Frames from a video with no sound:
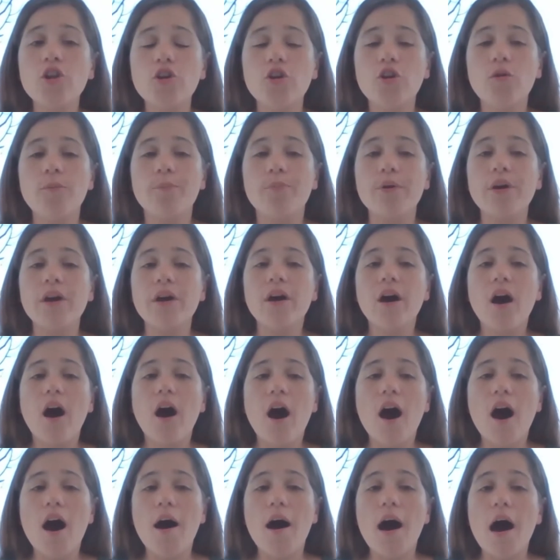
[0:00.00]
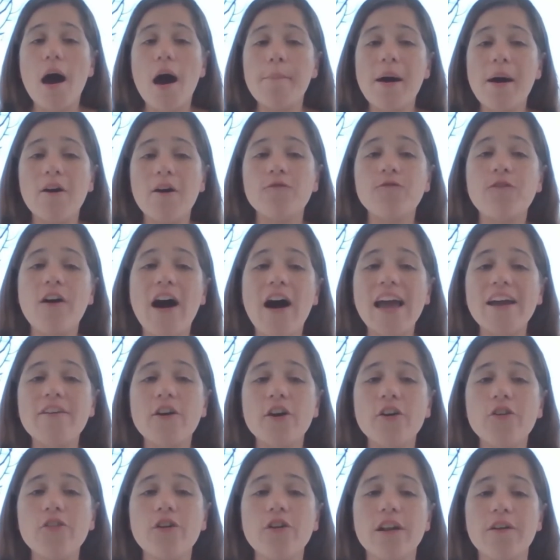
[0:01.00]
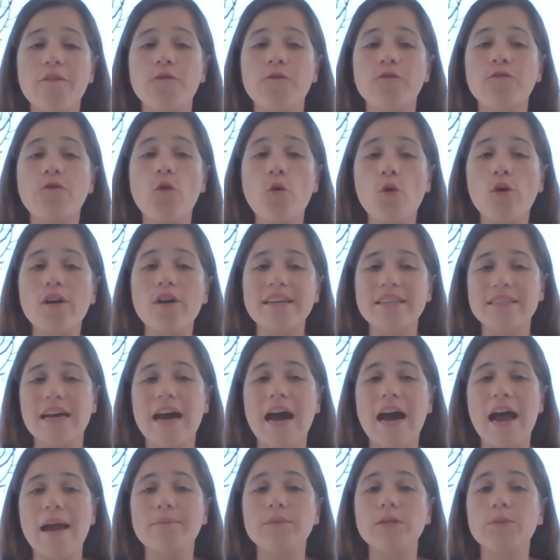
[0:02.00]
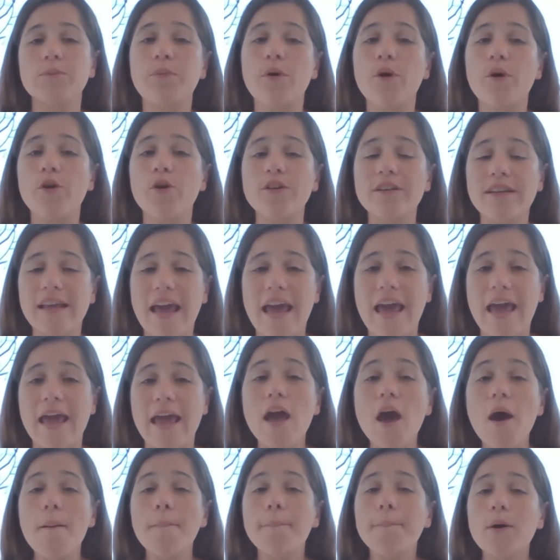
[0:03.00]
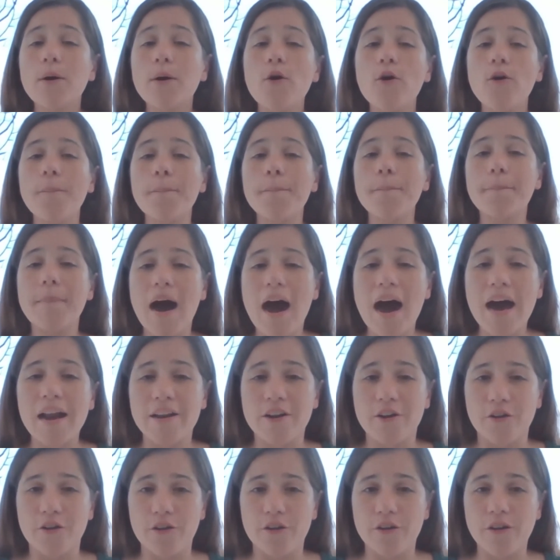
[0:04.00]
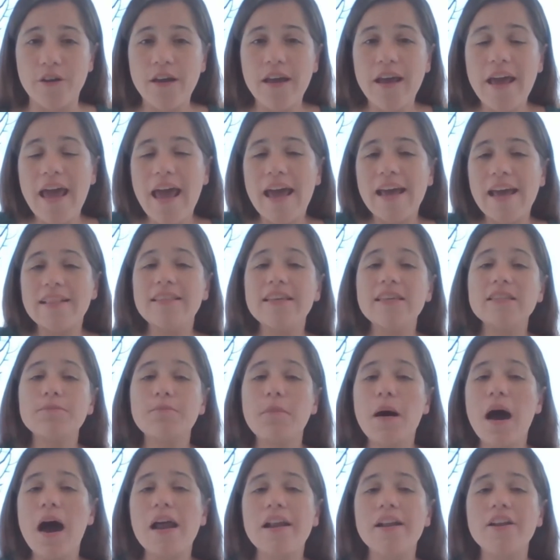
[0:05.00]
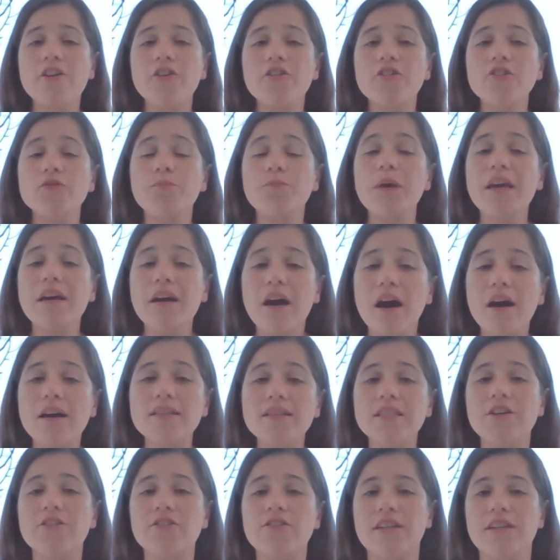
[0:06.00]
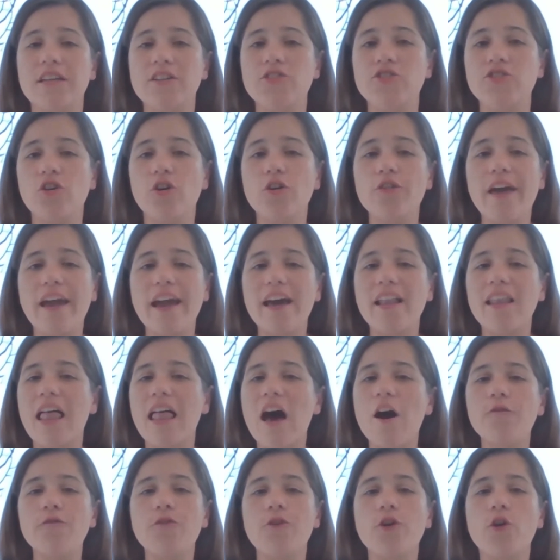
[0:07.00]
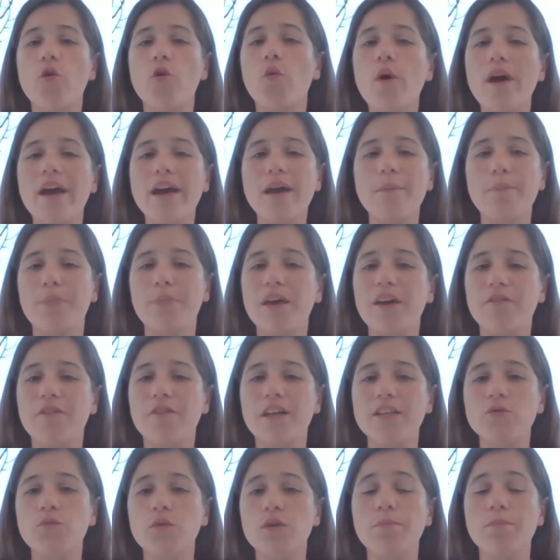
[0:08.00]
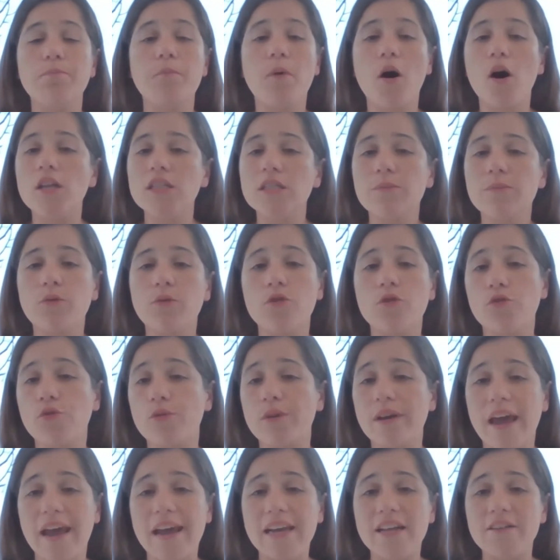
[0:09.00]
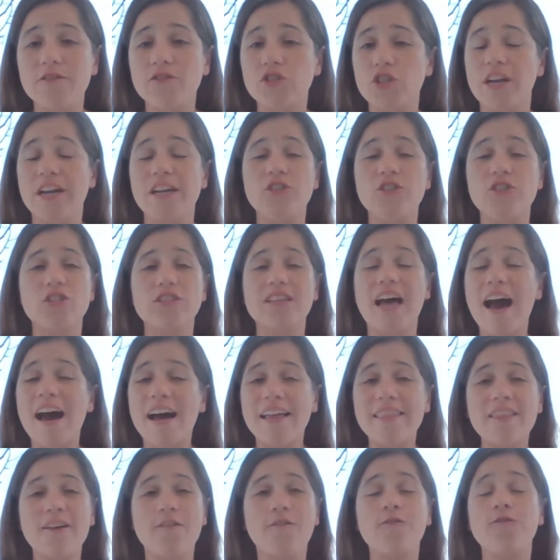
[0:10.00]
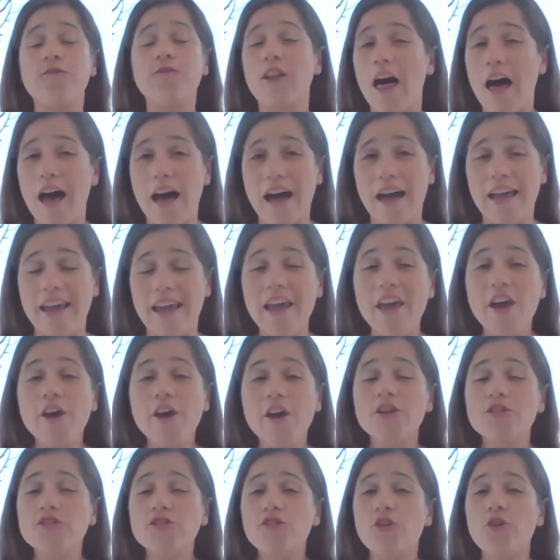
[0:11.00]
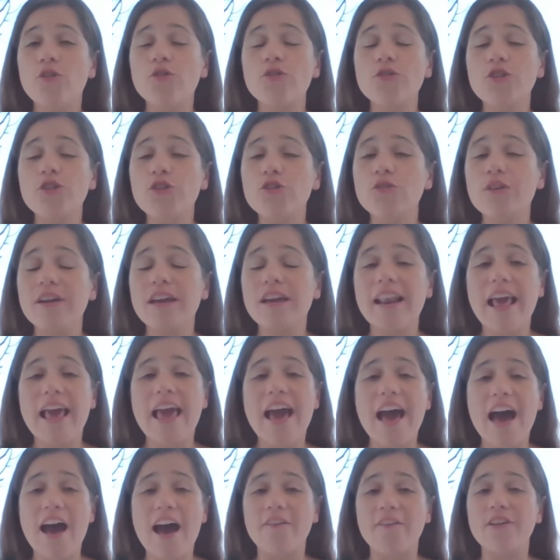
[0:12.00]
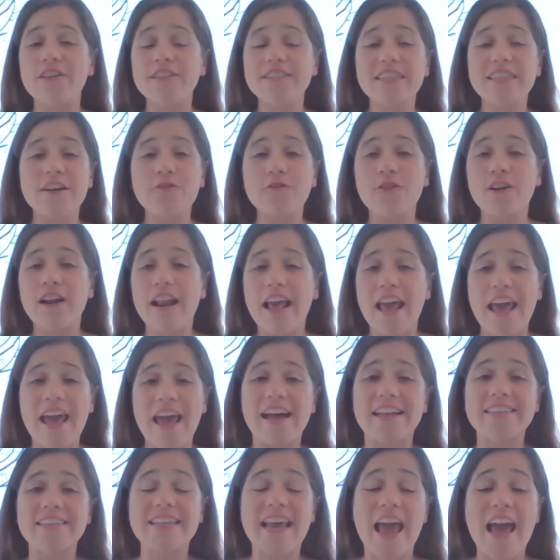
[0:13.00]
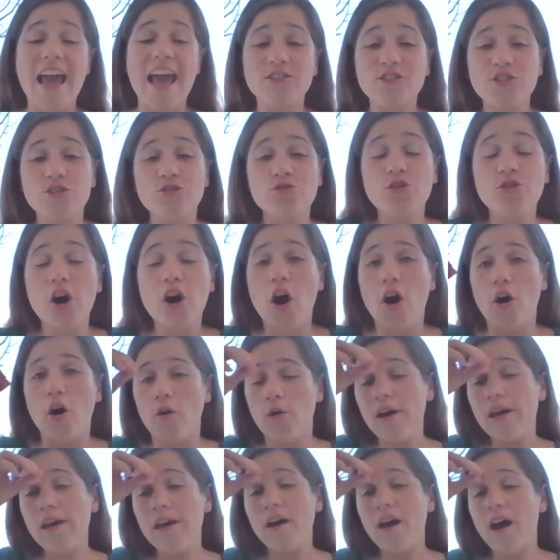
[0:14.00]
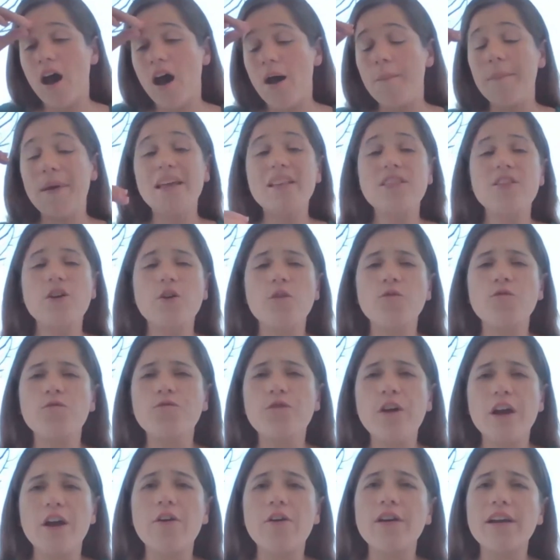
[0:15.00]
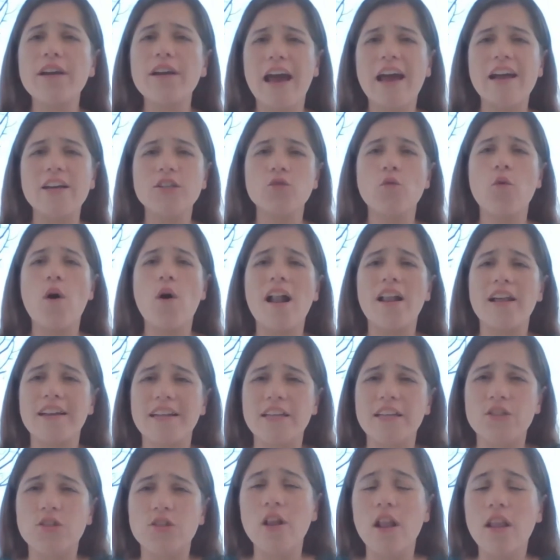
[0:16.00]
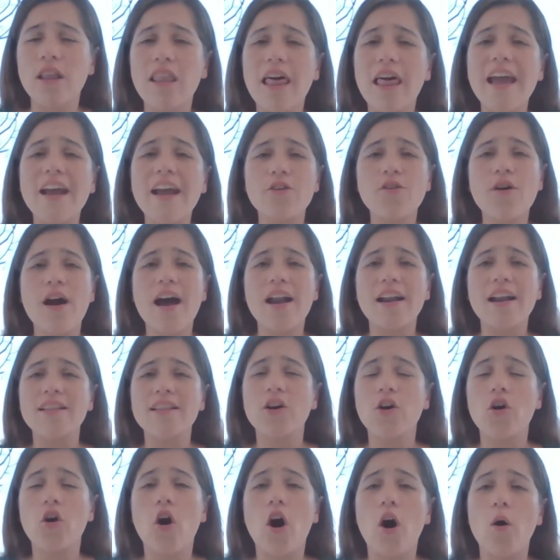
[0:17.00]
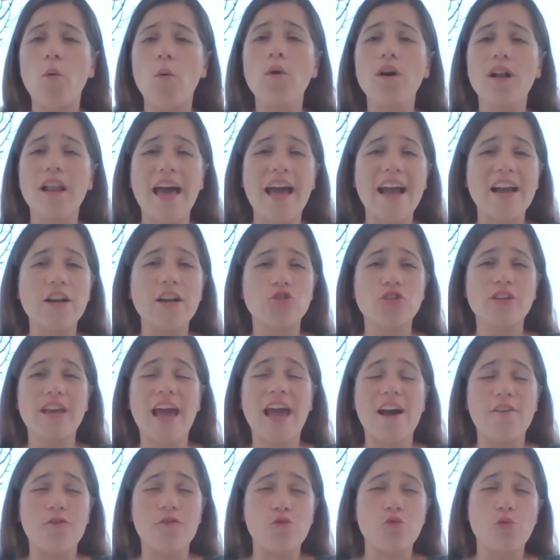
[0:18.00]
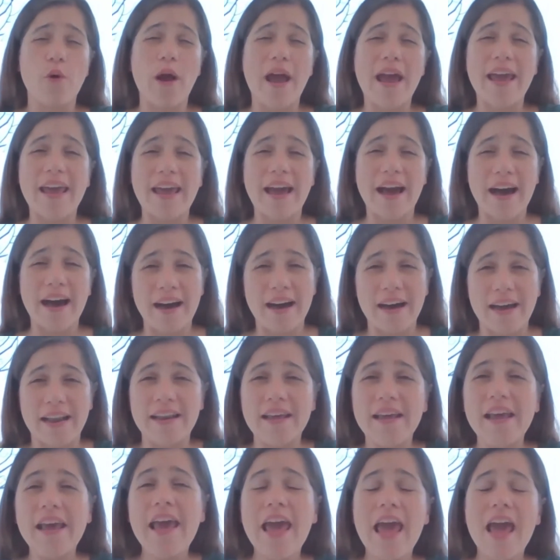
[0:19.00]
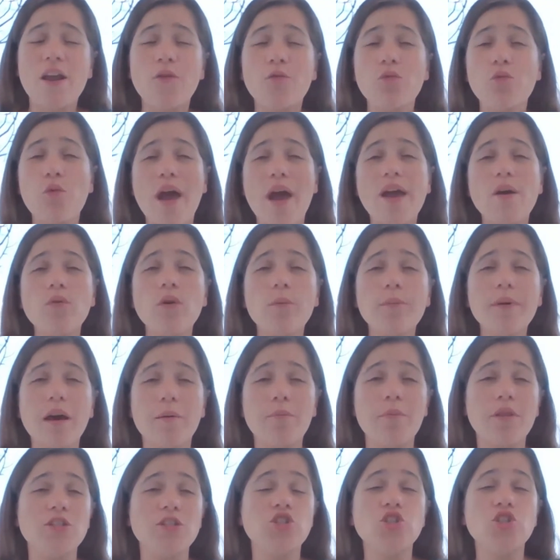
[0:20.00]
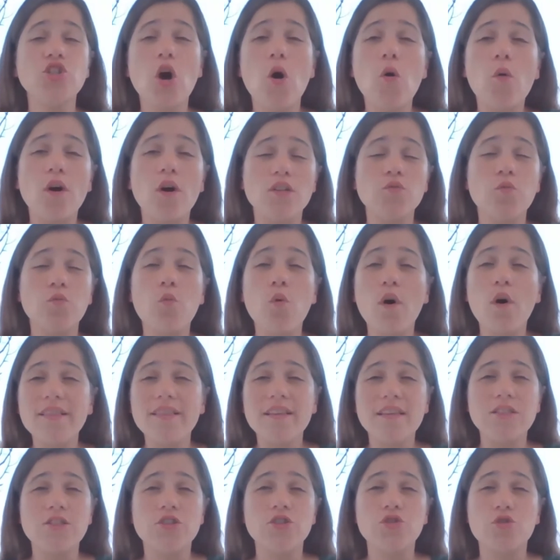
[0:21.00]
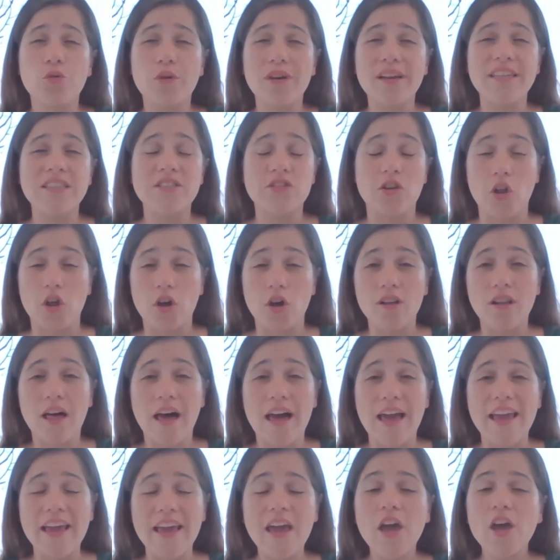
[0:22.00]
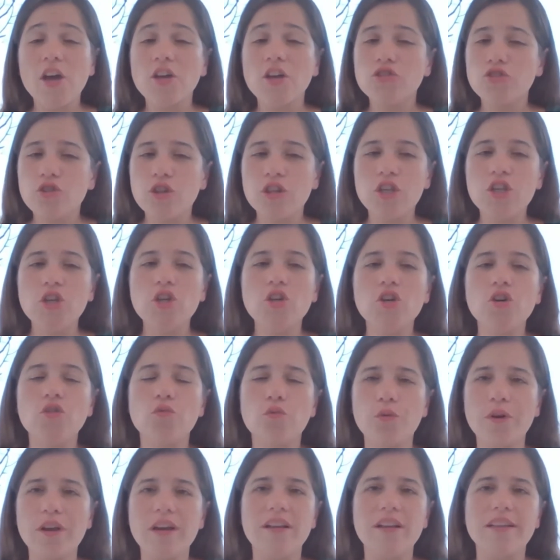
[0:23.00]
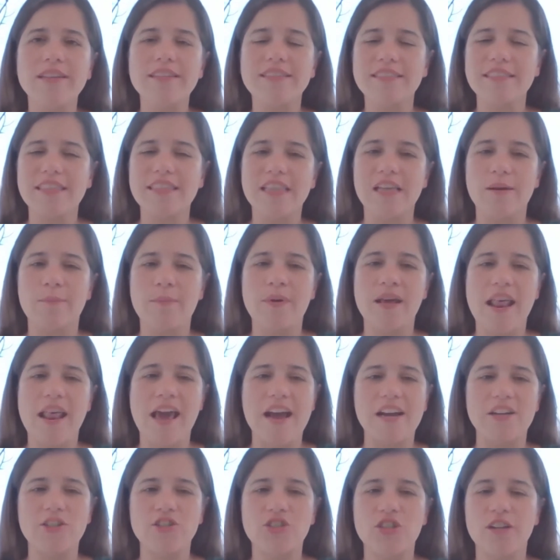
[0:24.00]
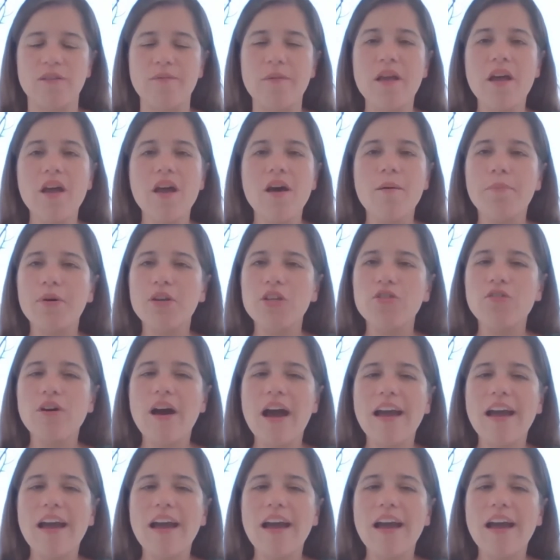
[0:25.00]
loop about 540 times per day per monitor. And these monitors, because they're digital, they allow for quick pivots with multiple creative changes on the fly. So you can have different ads as you go. And they're very nice quality. Later on in the call, we'll actually have Ray on, and Ray will be able to show us what these screens look like so that you could really see them in action. But you